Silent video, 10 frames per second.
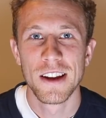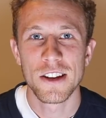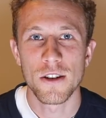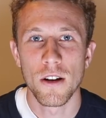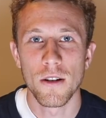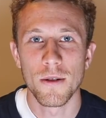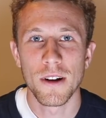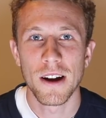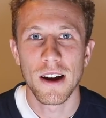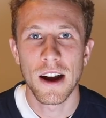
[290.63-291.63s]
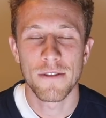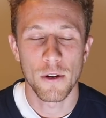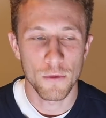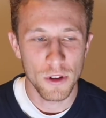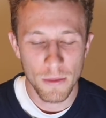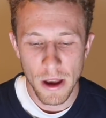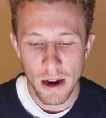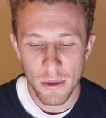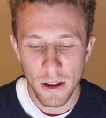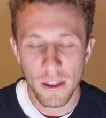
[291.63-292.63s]
So I felt really bad
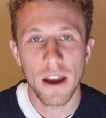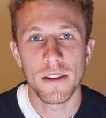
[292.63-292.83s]
about that.